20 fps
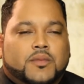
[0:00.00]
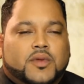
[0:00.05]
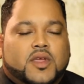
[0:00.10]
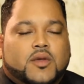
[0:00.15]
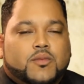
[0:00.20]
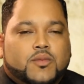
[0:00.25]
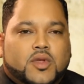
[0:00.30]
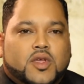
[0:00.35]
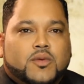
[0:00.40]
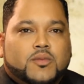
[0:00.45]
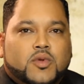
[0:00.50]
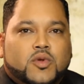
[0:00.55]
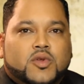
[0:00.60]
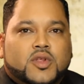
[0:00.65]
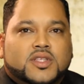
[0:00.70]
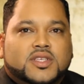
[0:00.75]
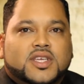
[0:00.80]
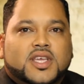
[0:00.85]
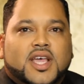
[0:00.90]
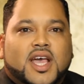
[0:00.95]

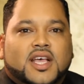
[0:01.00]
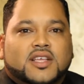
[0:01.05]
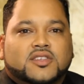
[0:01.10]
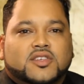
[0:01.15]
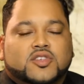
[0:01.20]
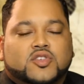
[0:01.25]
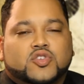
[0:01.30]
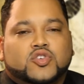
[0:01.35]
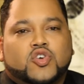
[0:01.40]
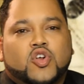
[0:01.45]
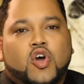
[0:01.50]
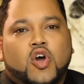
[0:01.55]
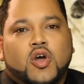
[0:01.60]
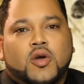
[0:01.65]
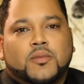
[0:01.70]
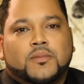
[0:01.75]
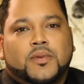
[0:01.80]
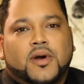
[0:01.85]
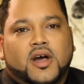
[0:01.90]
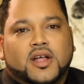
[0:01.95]
community has a
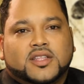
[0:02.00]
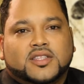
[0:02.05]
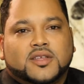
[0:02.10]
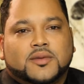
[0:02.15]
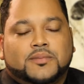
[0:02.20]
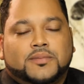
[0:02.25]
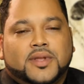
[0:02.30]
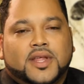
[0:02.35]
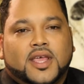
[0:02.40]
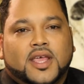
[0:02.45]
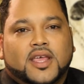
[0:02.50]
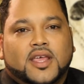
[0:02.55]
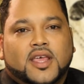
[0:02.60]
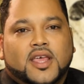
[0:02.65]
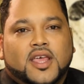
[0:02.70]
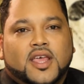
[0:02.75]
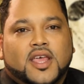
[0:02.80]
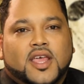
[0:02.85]
strong part to play